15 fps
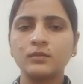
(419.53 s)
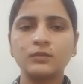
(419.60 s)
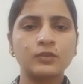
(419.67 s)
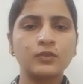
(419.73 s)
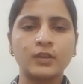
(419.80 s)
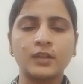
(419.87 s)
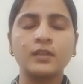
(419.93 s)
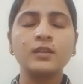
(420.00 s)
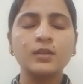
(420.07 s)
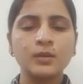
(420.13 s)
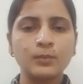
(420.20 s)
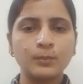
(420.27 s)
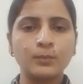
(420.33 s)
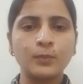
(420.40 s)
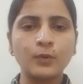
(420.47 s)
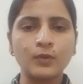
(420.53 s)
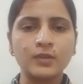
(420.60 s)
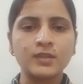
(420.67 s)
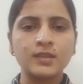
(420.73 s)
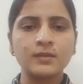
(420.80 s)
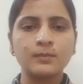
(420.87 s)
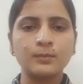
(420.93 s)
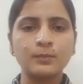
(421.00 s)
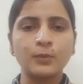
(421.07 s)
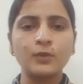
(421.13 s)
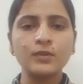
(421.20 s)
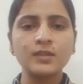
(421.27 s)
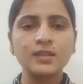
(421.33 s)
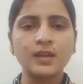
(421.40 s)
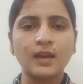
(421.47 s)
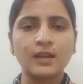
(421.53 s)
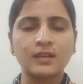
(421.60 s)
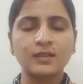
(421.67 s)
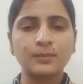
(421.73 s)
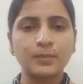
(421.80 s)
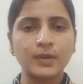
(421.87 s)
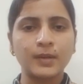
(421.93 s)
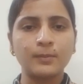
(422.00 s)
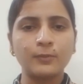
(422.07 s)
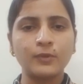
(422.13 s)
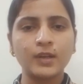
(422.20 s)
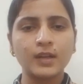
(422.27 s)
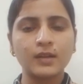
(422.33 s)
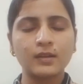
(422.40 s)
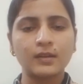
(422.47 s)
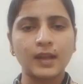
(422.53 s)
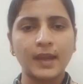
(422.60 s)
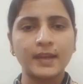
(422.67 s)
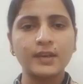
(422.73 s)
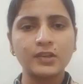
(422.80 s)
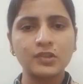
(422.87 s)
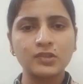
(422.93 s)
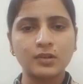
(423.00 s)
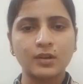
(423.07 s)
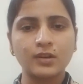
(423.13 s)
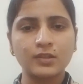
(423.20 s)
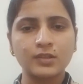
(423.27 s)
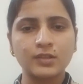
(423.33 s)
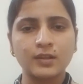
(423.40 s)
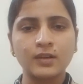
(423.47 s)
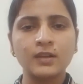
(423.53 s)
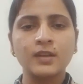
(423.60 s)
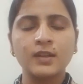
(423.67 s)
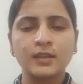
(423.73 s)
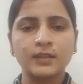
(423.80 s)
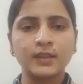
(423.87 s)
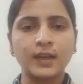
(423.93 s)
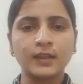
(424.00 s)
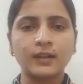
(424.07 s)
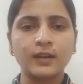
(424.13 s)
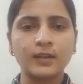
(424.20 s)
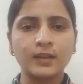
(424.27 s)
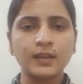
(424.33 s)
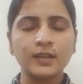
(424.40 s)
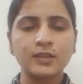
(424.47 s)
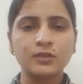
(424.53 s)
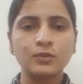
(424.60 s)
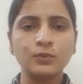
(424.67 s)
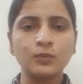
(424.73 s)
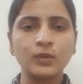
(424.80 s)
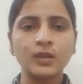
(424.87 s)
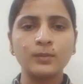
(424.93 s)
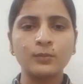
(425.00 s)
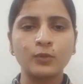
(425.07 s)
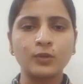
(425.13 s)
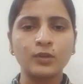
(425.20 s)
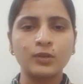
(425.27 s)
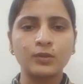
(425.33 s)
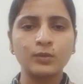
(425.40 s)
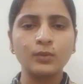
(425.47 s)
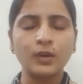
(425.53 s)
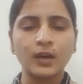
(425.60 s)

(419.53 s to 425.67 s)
sorry bones are the framework like structure that attach to one bone to